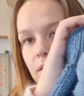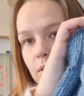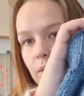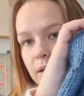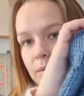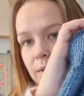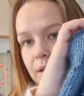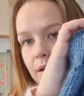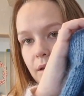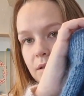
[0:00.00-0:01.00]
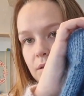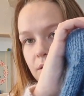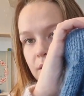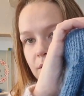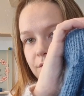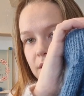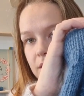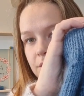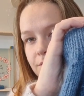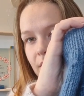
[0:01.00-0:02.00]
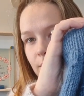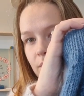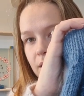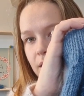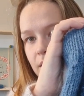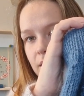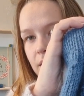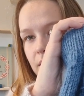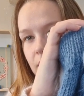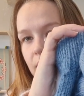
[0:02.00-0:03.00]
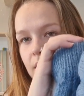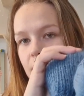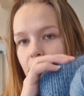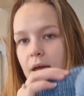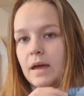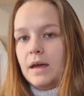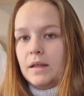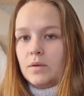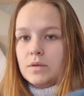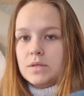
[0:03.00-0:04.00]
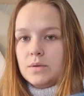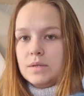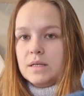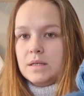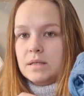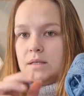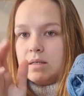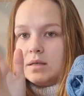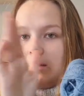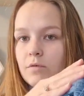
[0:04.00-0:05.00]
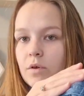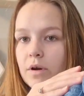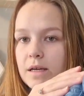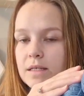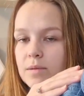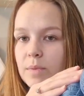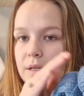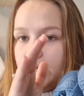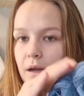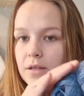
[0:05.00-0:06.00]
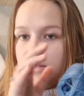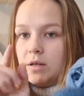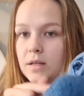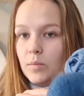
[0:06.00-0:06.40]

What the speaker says: quite a bit lighter than the finished fabric. And also, since the flora is a bit lighter and the